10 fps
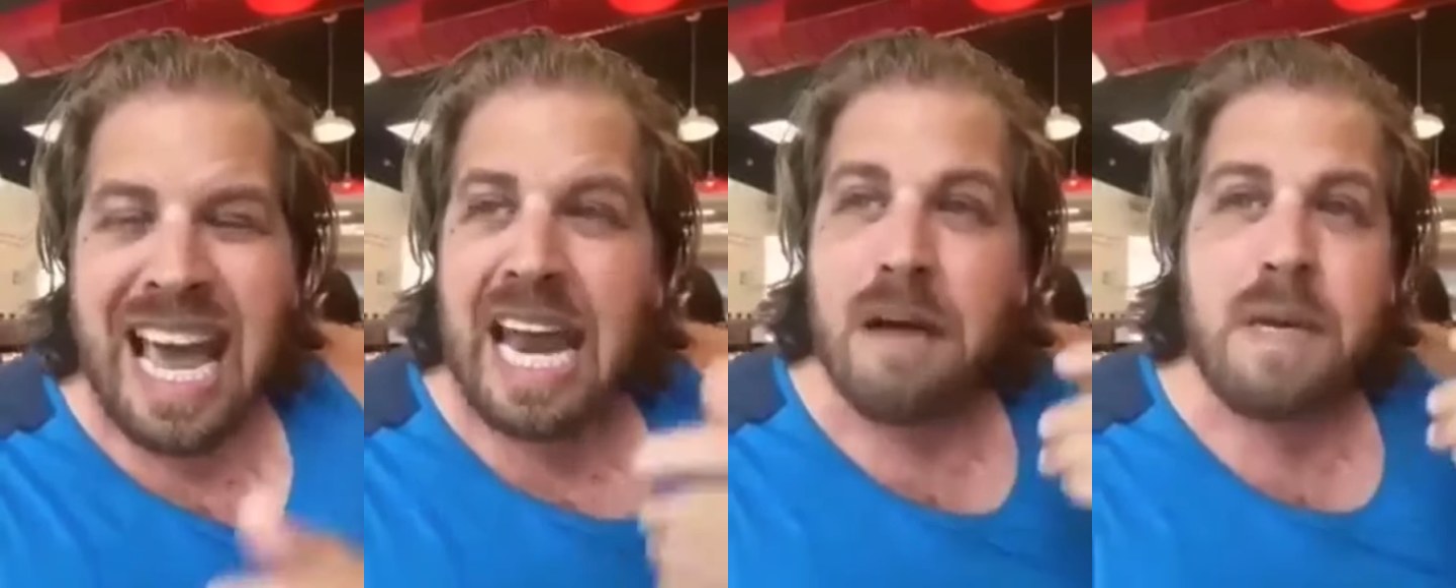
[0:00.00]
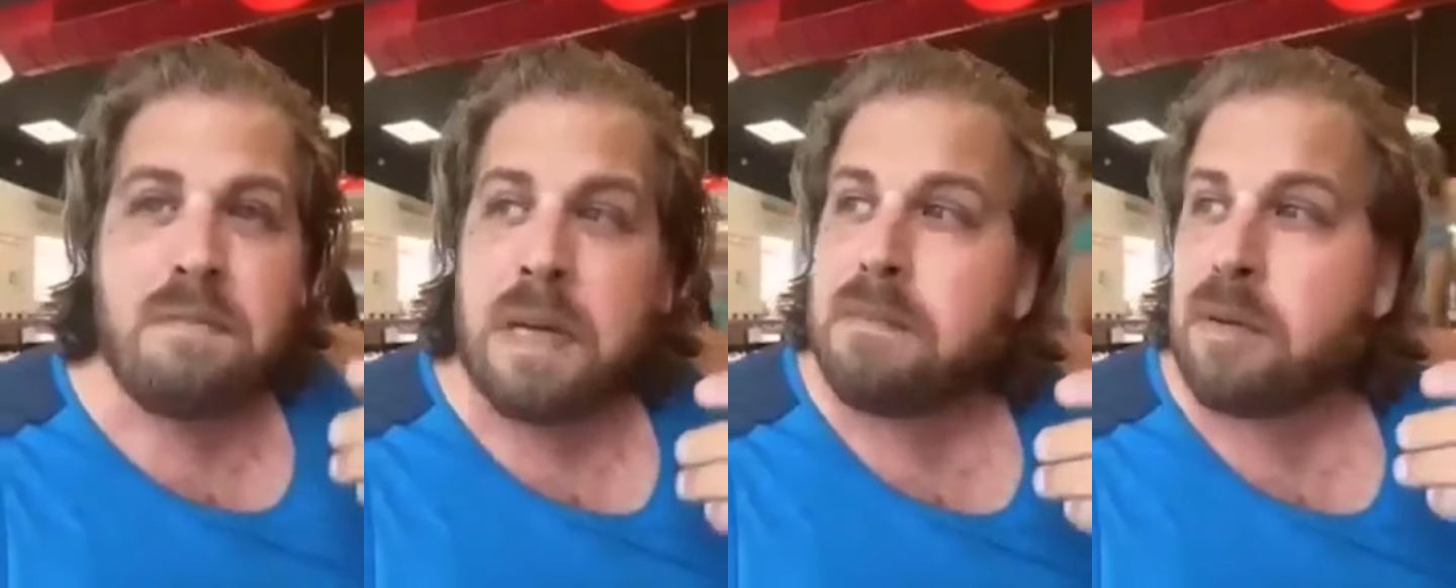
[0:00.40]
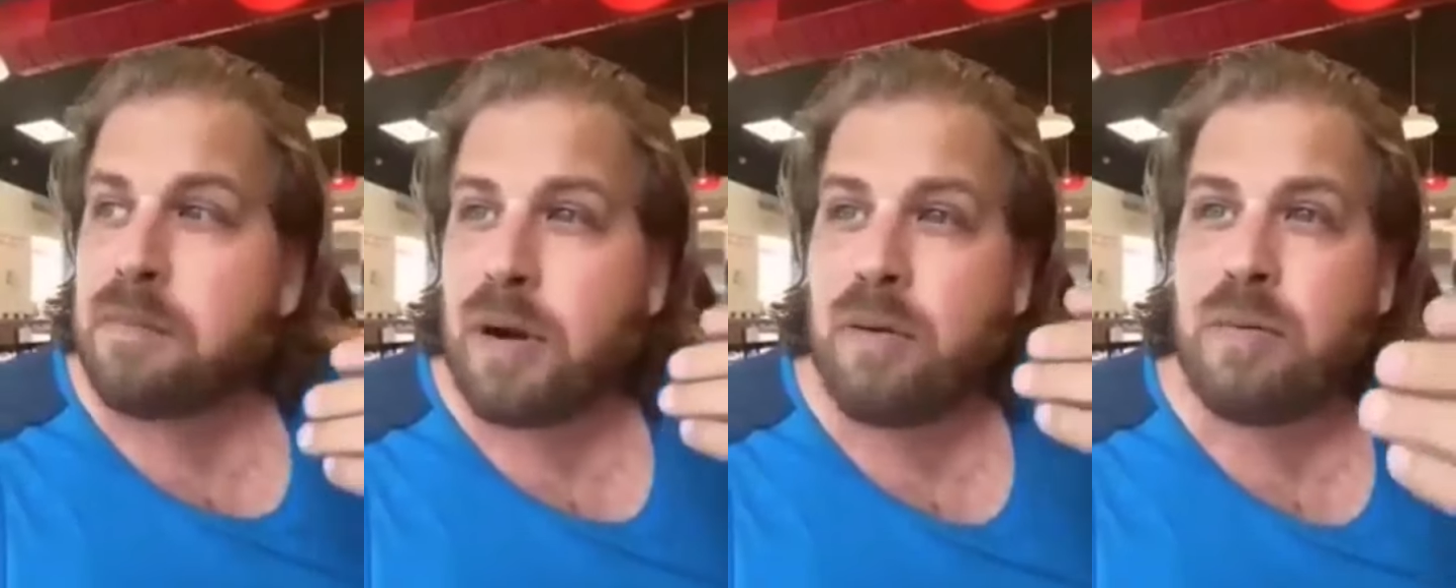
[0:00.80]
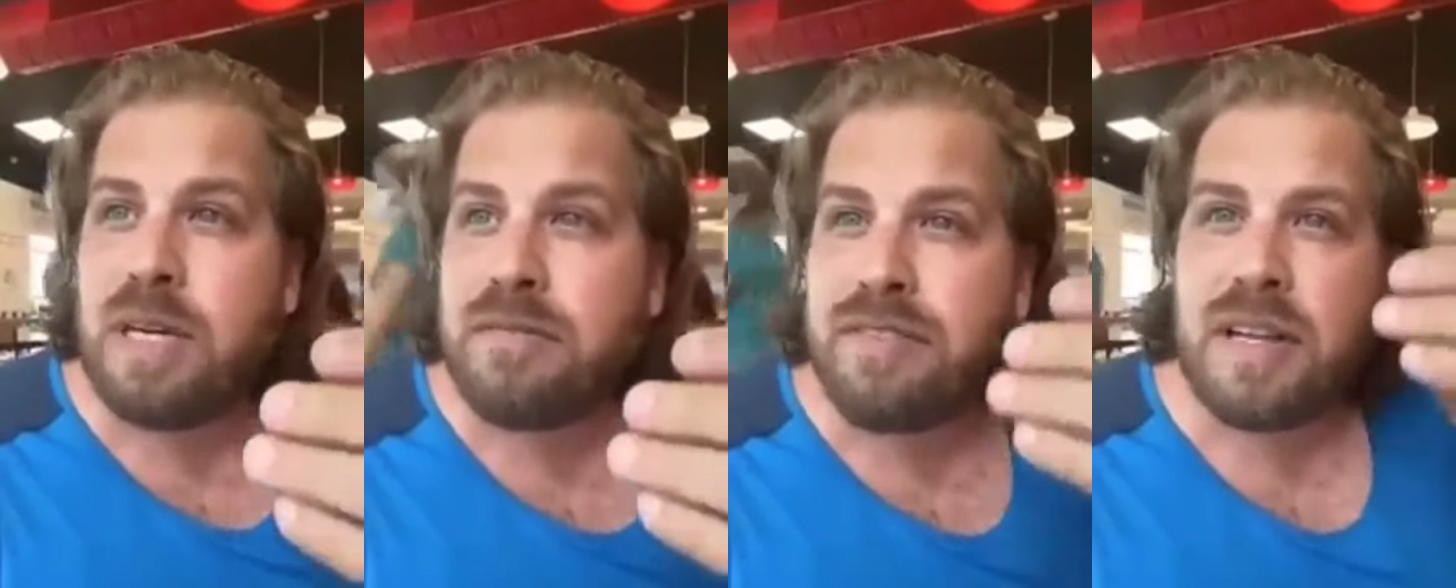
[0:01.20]
And I mean, people pray with me
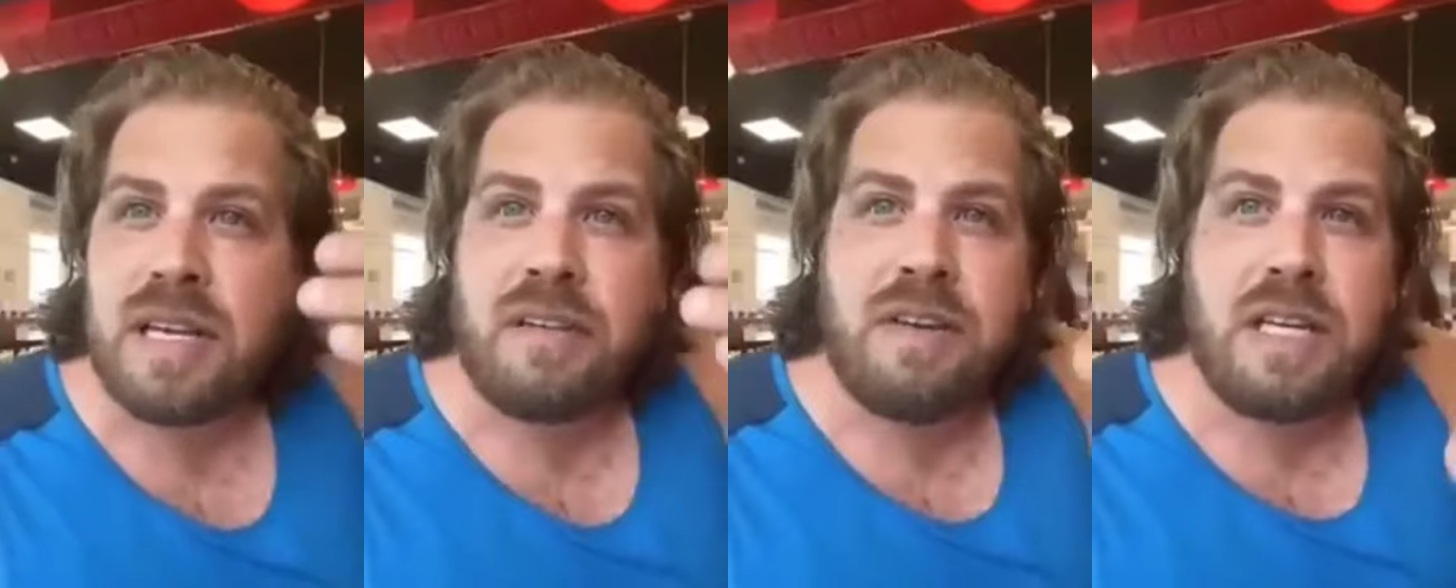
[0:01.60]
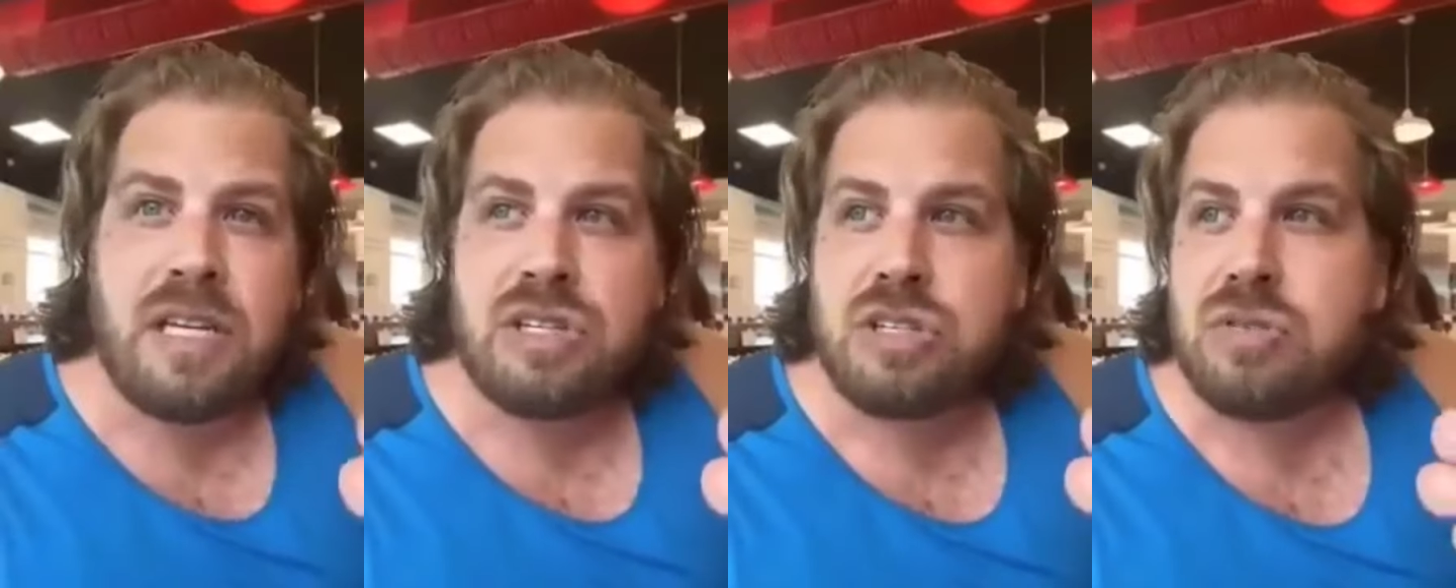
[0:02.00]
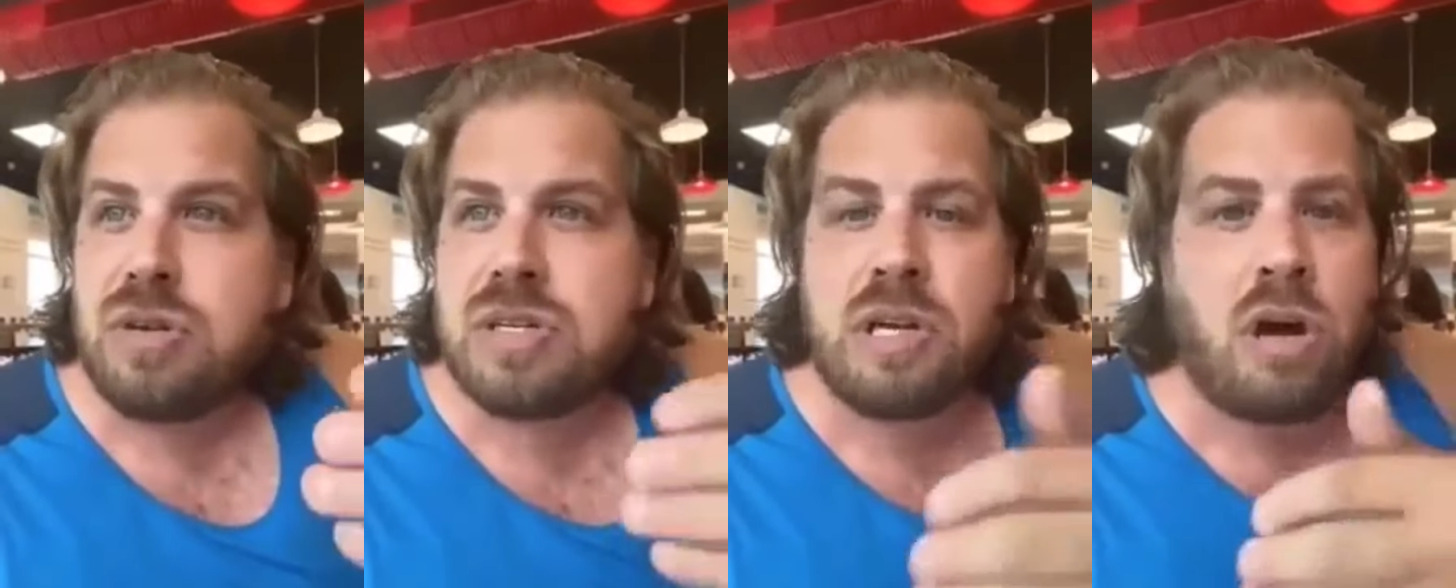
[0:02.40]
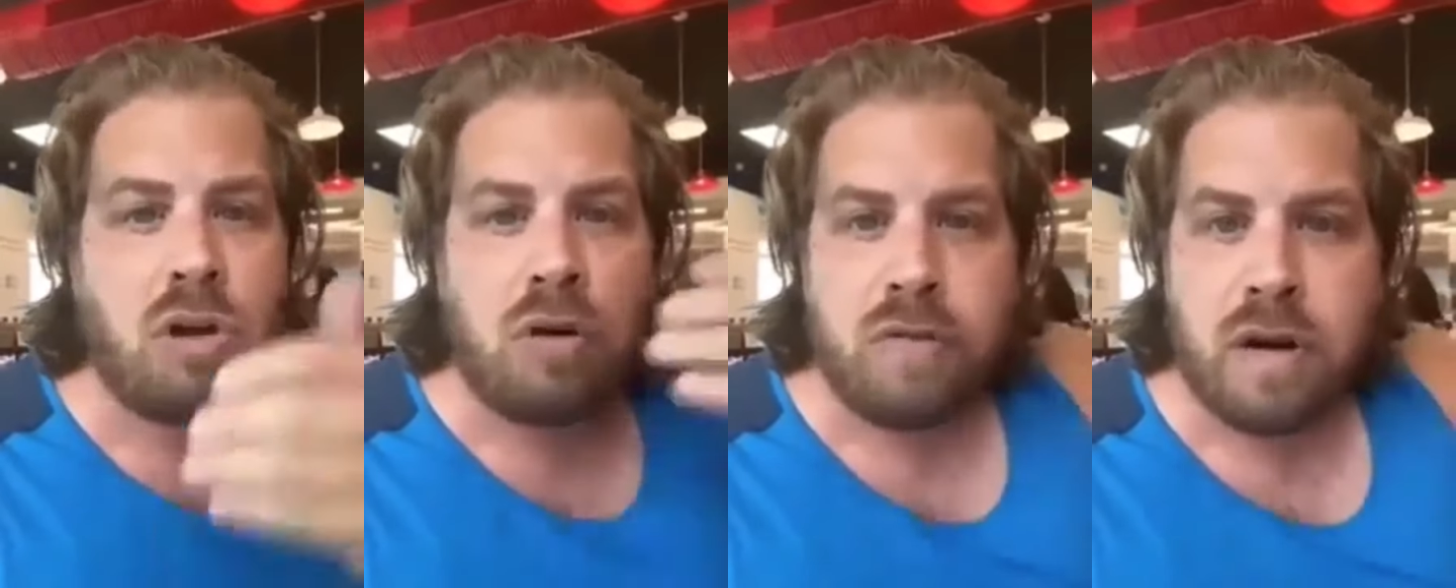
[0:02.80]
in front of the convenience stores and
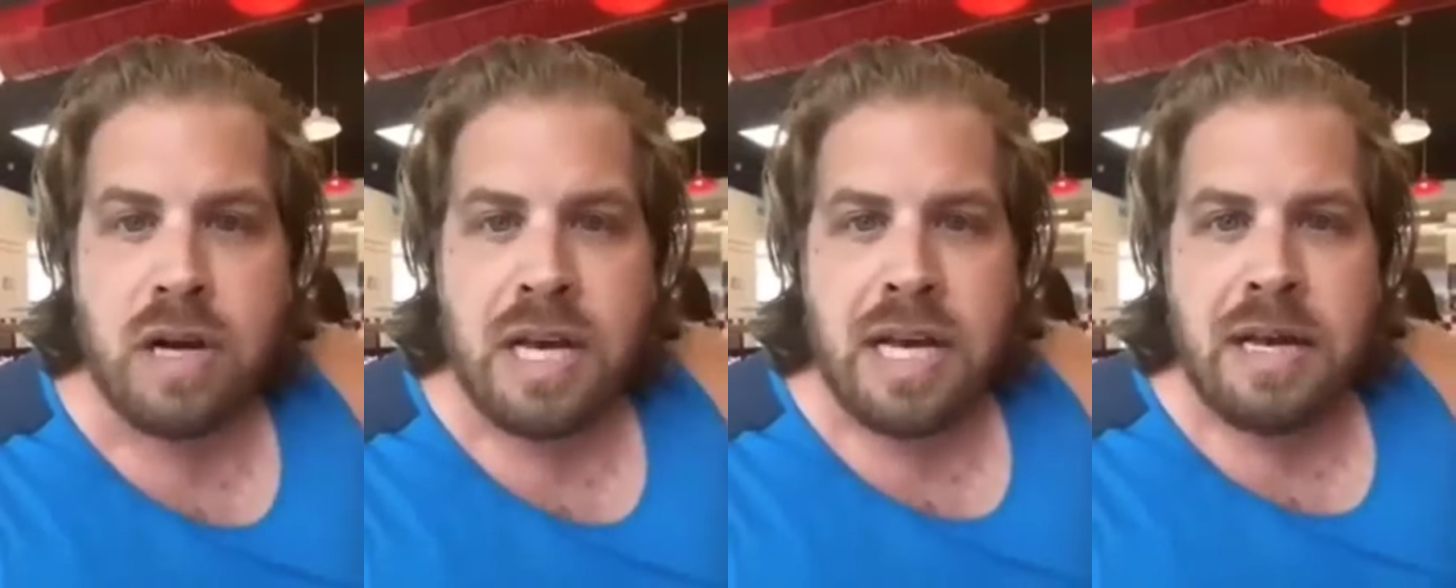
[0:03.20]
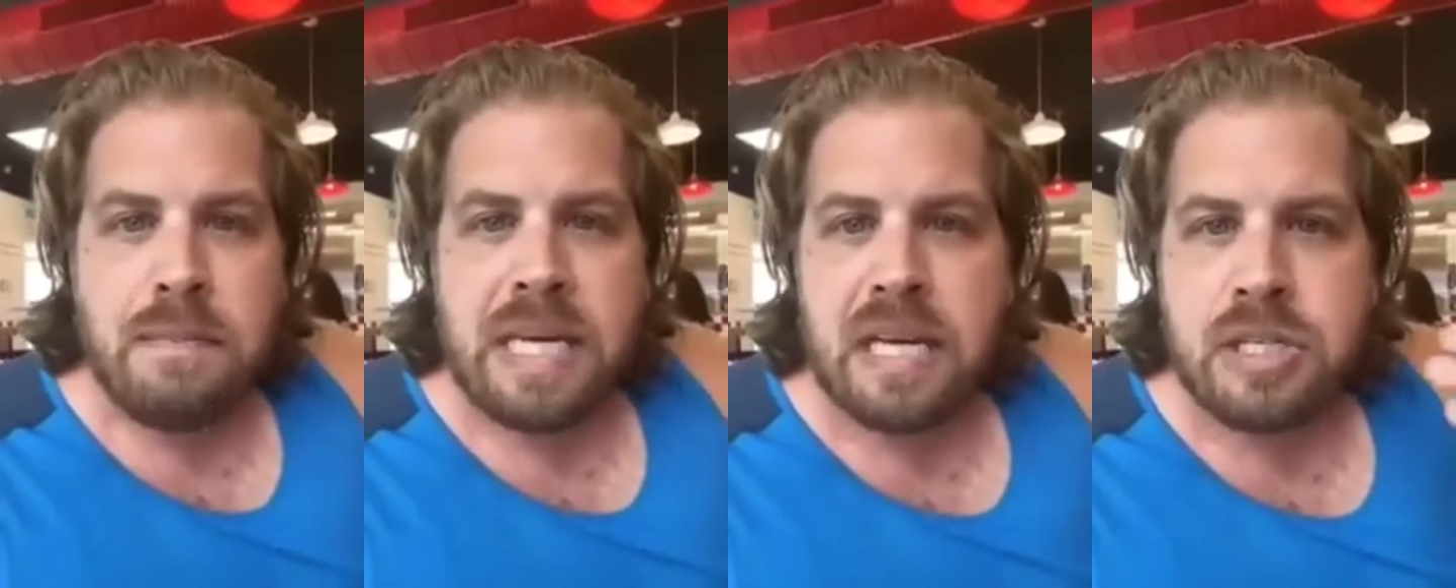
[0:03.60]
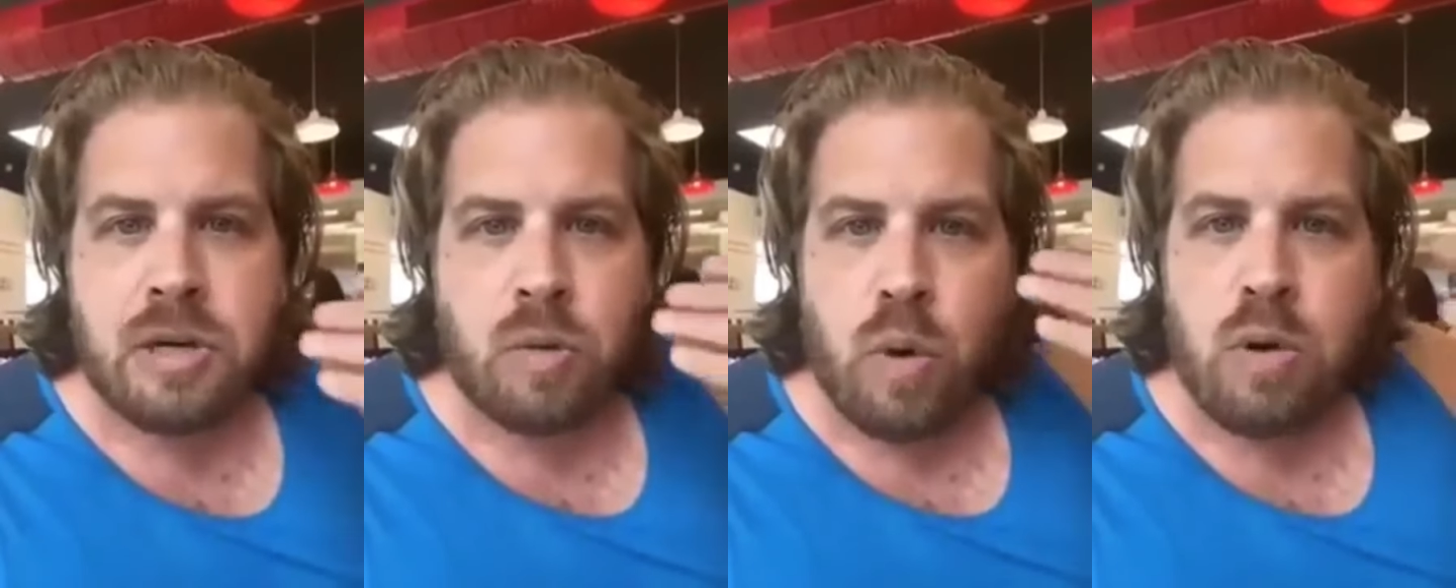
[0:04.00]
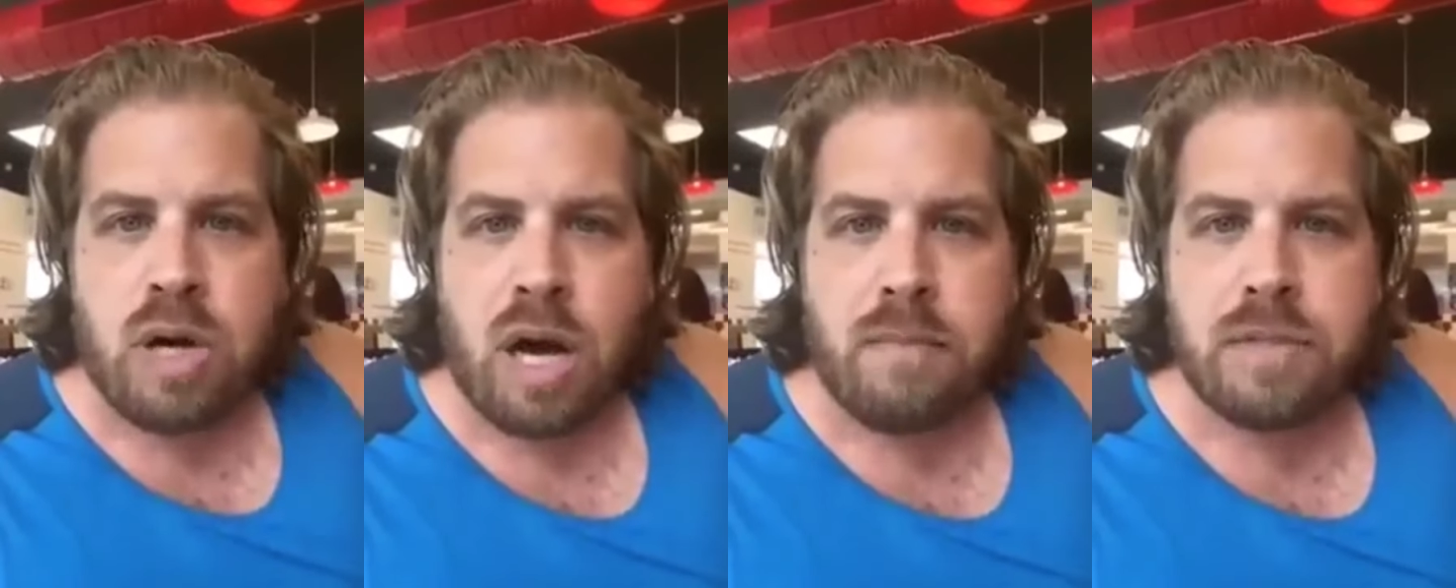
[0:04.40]
all over because they're woke
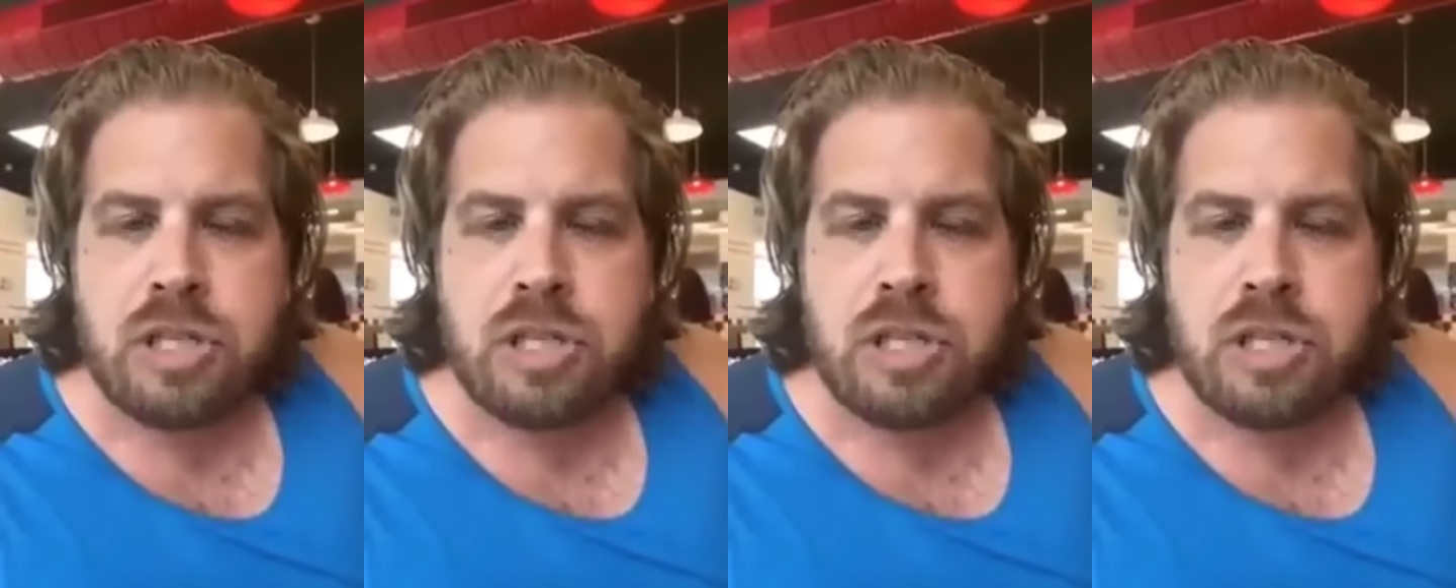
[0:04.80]
up.